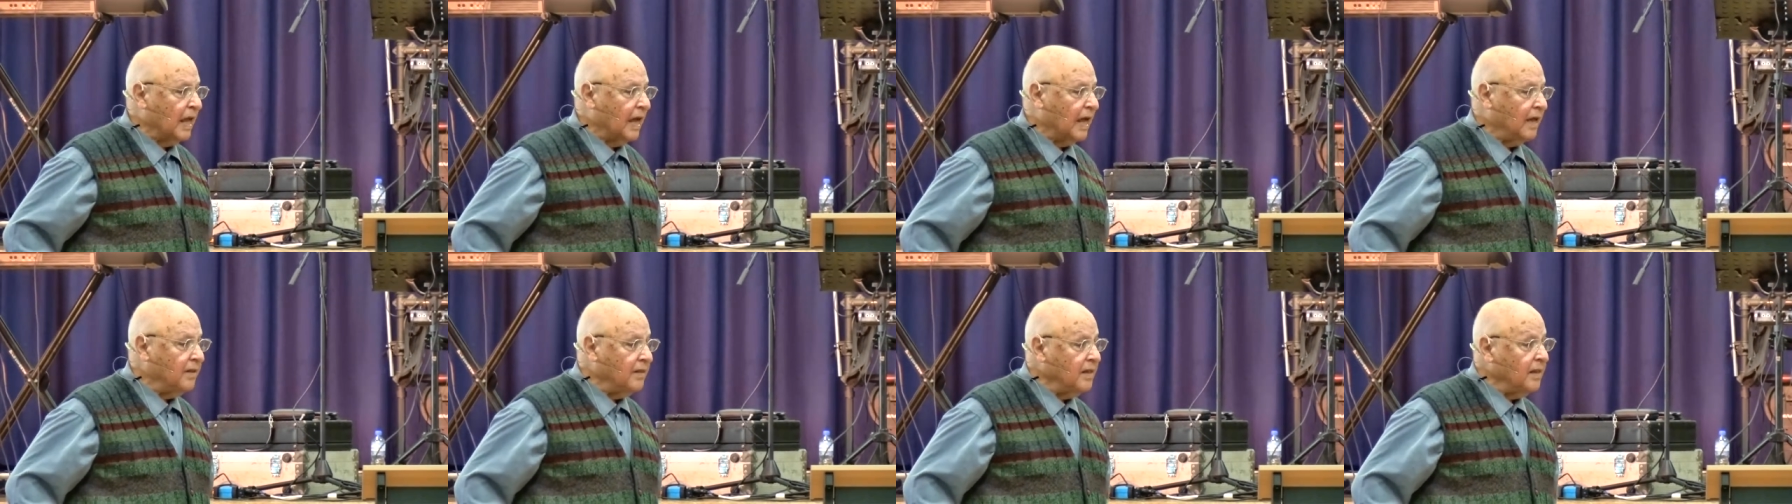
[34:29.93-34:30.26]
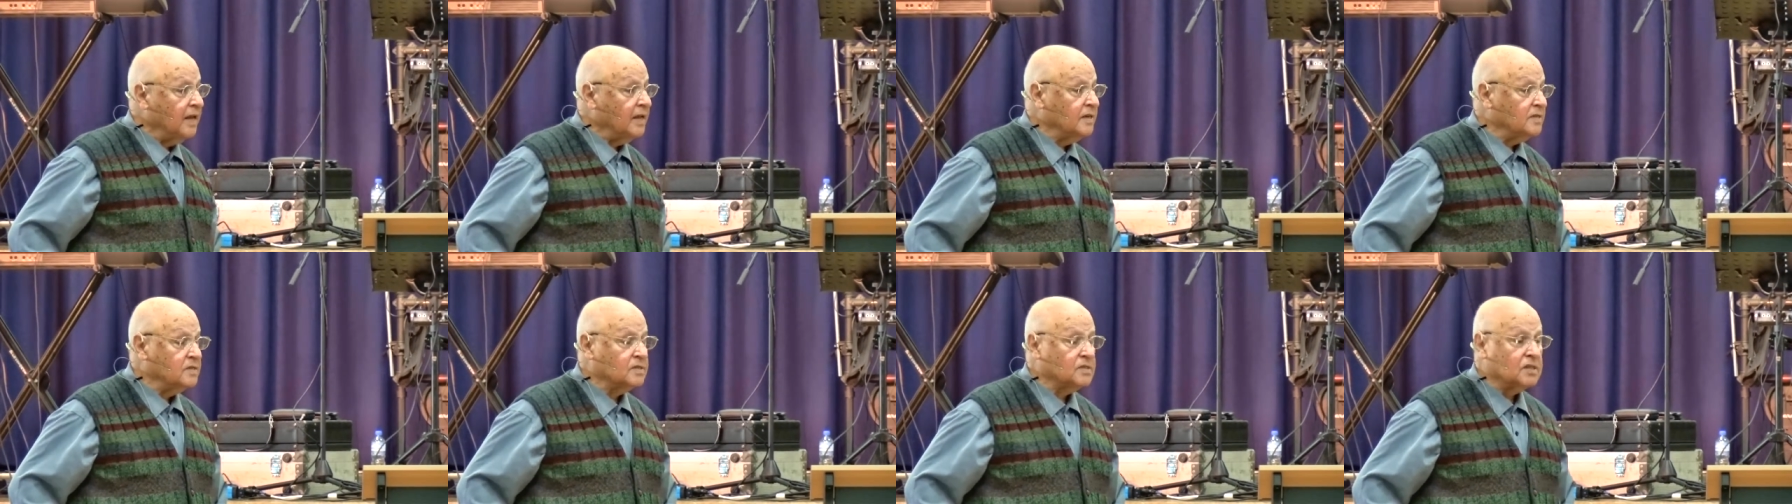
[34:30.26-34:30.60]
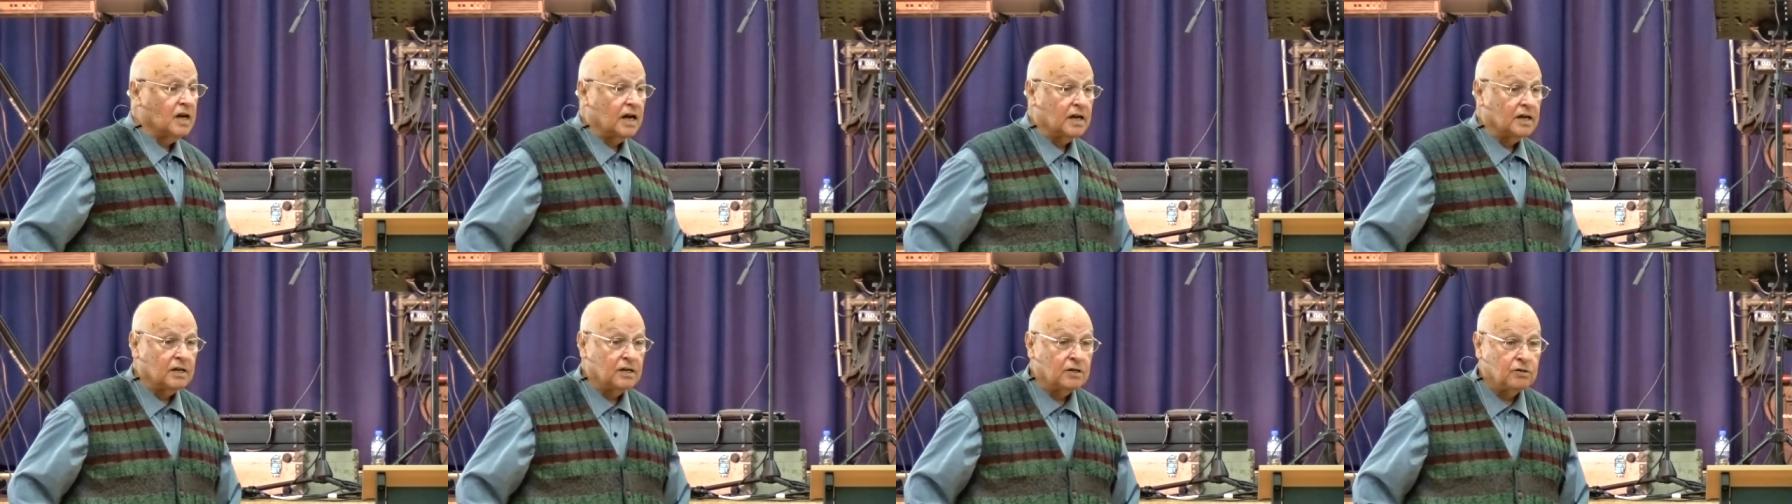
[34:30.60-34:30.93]
and then
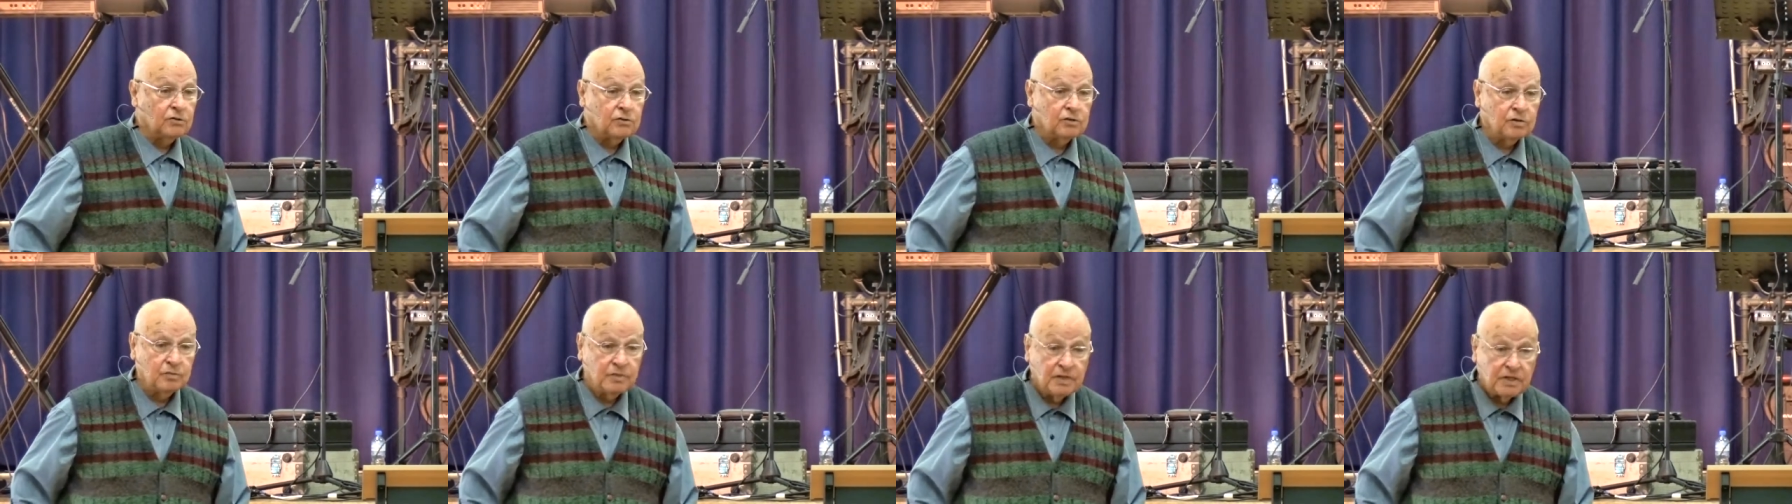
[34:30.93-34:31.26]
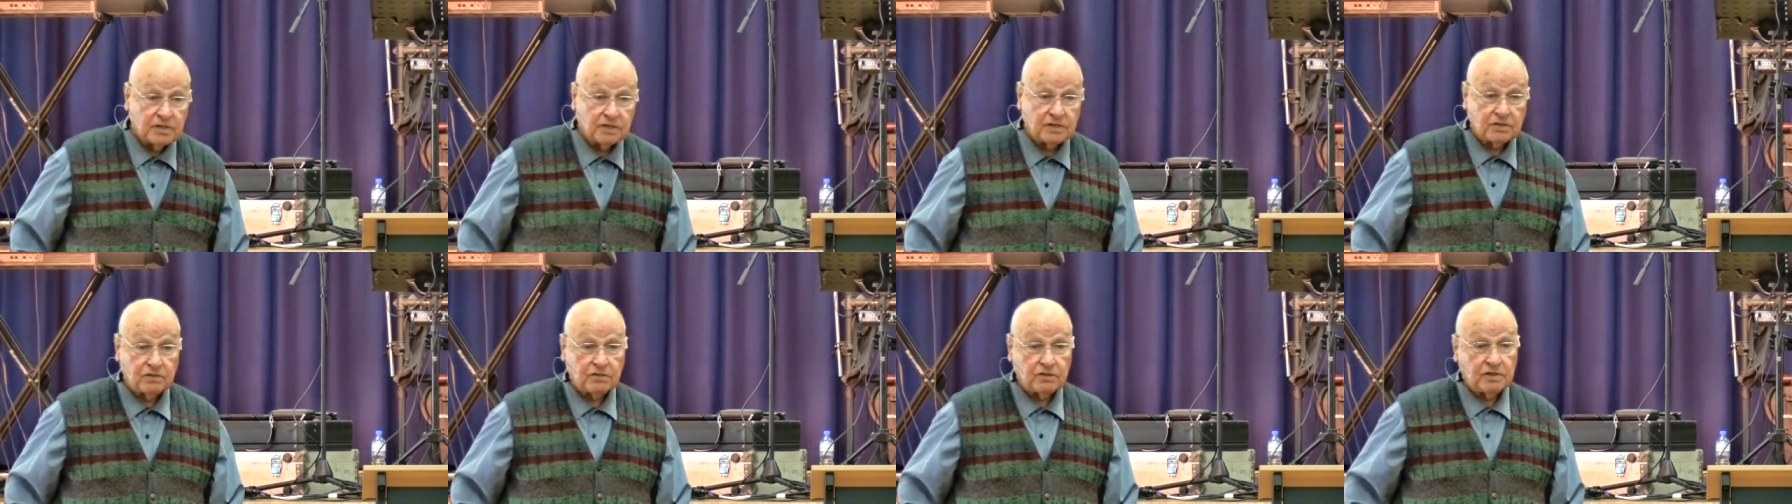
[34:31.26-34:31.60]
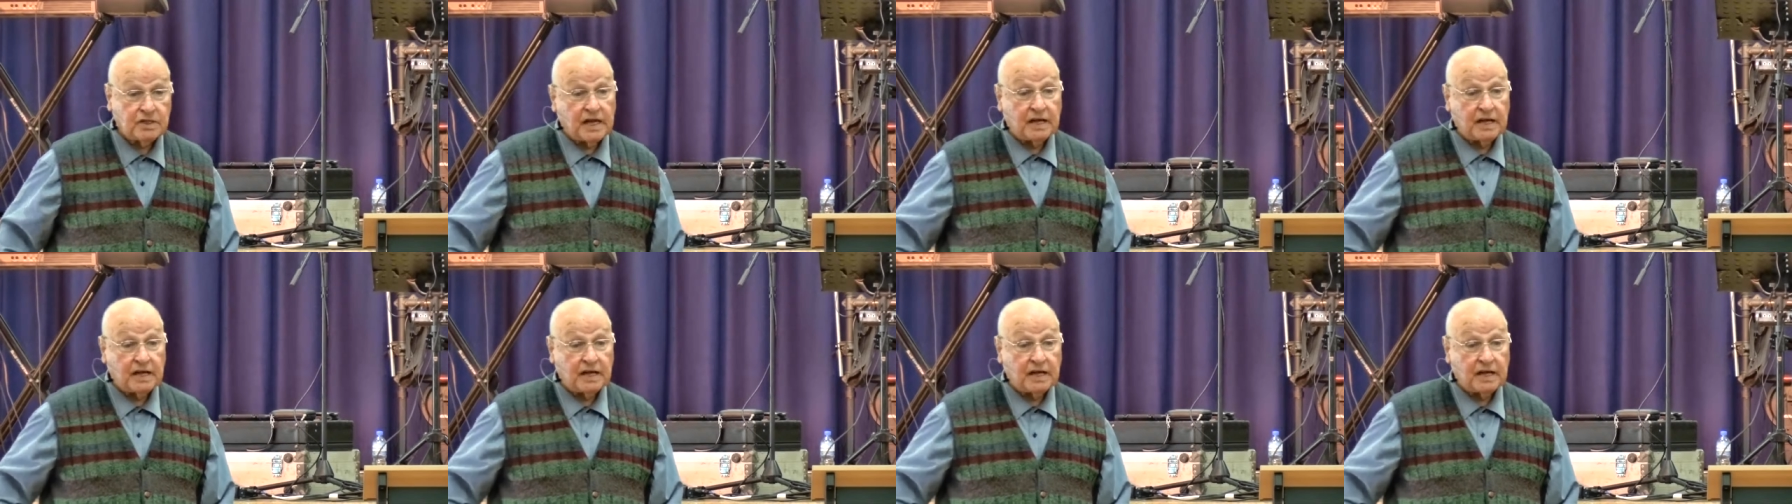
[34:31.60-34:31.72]
start into the ministry.